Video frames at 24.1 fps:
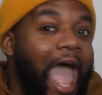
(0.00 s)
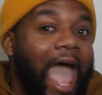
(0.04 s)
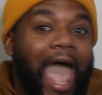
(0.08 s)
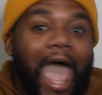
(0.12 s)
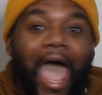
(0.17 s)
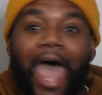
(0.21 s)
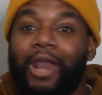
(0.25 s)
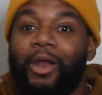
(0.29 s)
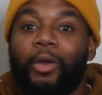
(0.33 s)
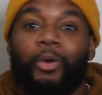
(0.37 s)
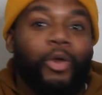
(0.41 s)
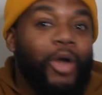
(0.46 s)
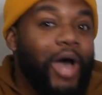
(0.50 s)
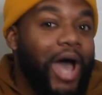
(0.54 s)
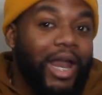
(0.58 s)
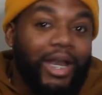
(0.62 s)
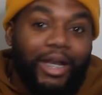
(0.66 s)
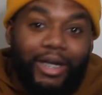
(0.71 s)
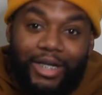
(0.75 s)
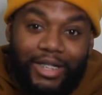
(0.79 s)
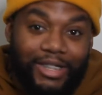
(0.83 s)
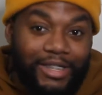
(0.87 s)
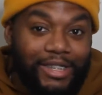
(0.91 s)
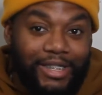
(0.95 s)
I don't know how
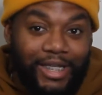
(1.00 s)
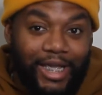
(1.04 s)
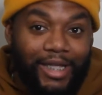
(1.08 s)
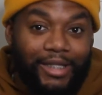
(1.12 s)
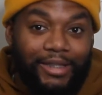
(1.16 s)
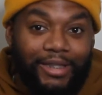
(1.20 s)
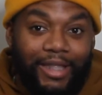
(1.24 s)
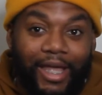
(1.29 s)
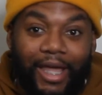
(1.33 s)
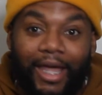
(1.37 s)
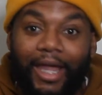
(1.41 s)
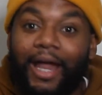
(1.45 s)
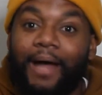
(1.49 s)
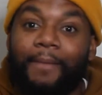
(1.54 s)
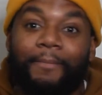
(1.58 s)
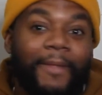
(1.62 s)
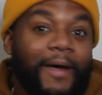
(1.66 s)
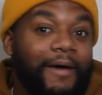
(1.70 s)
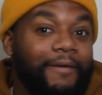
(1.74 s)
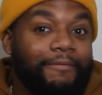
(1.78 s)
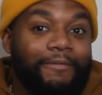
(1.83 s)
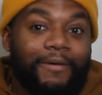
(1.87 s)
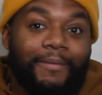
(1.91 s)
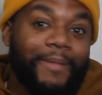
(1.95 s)
to enunciate that. I'm
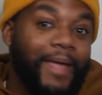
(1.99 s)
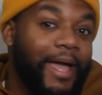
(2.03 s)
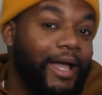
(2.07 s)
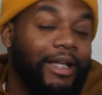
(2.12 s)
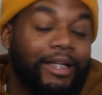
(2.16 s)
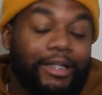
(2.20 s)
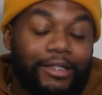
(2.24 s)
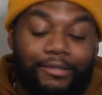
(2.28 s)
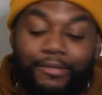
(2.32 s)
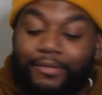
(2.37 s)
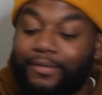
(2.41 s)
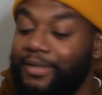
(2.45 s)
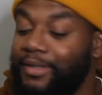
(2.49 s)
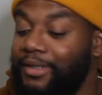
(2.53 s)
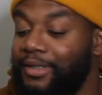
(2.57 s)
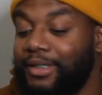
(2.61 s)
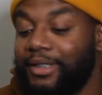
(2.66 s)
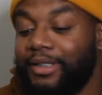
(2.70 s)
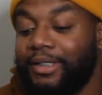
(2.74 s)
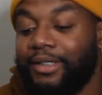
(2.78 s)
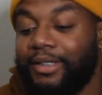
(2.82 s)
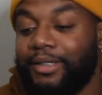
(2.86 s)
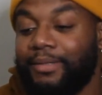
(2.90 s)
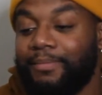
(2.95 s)
not from that country.
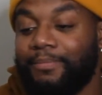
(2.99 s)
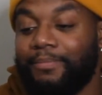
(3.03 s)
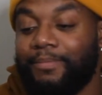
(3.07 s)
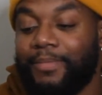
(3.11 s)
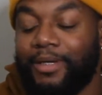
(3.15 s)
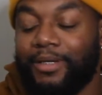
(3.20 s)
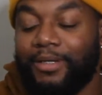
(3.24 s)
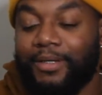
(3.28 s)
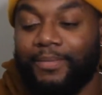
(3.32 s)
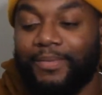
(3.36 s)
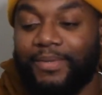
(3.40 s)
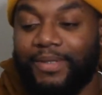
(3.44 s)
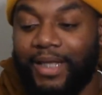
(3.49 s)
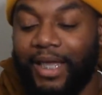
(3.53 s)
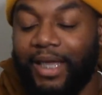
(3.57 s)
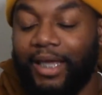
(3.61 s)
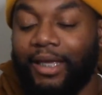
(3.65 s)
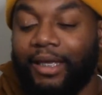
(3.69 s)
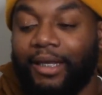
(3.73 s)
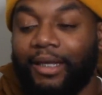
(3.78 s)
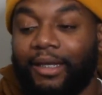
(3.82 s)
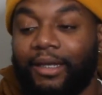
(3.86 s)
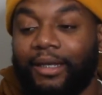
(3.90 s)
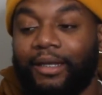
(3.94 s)
You know what I'm
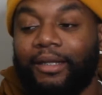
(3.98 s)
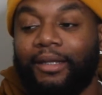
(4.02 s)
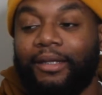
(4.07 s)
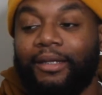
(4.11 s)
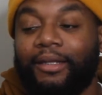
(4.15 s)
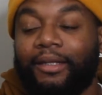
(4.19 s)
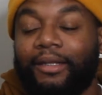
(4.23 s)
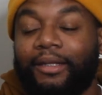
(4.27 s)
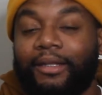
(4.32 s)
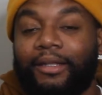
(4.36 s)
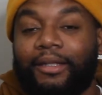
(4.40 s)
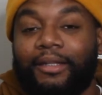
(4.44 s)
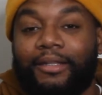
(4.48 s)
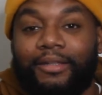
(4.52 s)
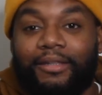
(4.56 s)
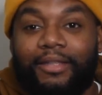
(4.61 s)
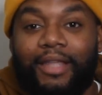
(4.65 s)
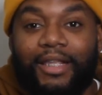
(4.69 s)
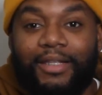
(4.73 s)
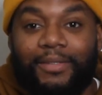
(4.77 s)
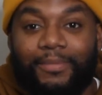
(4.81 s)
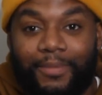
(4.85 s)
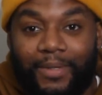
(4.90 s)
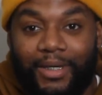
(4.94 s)
saying?
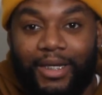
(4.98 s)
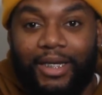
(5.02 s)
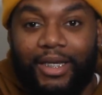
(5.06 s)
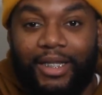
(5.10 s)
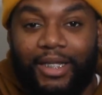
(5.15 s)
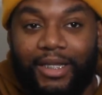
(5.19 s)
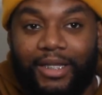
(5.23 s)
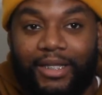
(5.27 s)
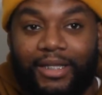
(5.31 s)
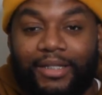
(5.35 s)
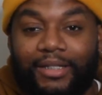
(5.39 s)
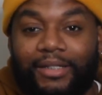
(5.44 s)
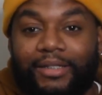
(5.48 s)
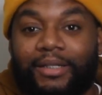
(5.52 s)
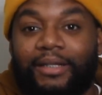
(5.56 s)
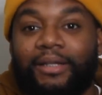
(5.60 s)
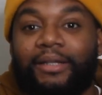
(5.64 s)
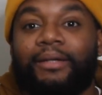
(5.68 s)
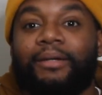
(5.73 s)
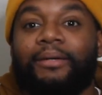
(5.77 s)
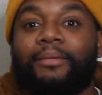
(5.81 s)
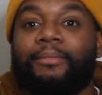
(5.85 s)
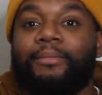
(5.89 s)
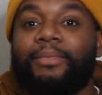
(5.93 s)
That's what it is.
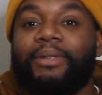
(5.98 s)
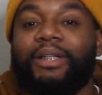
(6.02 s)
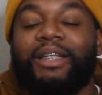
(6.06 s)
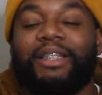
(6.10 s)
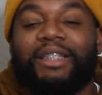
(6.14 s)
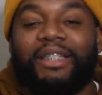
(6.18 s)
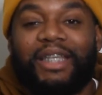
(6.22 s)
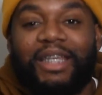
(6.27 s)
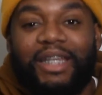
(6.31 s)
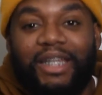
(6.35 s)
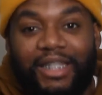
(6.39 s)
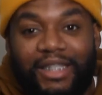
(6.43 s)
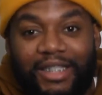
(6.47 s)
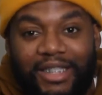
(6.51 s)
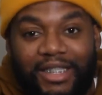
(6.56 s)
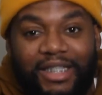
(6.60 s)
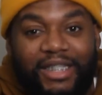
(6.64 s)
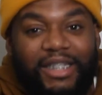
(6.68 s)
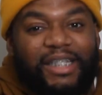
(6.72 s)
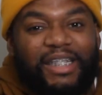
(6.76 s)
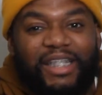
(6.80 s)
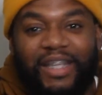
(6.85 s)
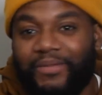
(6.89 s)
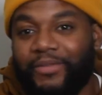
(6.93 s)
But let's get into
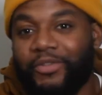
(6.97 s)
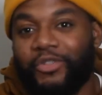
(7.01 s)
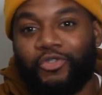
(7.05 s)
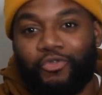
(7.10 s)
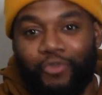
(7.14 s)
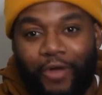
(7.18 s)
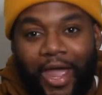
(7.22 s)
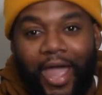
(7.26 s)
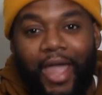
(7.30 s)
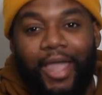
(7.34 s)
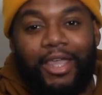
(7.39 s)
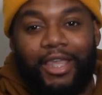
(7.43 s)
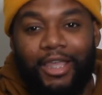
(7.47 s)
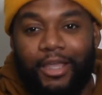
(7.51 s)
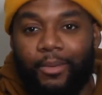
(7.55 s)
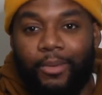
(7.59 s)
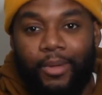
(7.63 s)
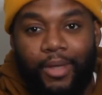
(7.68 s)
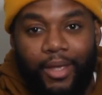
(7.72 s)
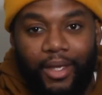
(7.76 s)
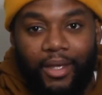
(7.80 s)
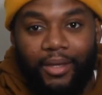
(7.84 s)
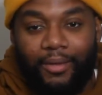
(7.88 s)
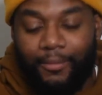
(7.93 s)
the 7-track
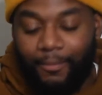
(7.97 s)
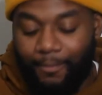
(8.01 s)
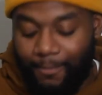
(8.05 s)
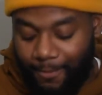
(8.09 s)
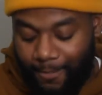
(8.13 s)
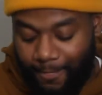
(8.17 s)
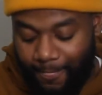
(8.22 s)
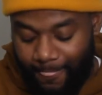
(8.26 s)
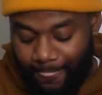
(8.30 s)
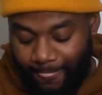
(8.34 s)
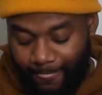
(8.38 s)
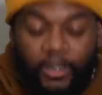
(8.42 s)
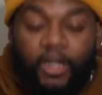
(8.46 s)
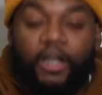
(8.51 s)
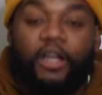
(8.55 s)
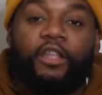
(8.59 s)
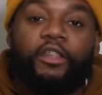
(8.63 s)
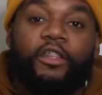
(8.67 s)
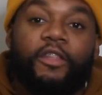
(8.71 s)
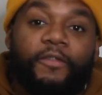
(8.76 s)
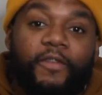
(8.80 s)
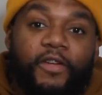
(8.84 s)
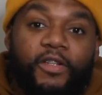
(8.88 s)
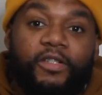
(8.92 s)
EP.
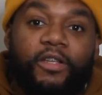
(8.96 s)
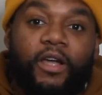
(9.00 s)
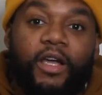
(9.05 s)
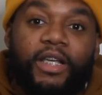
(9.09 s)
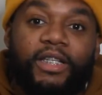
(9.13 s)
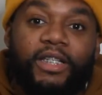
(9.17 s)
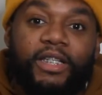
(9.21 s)
The first song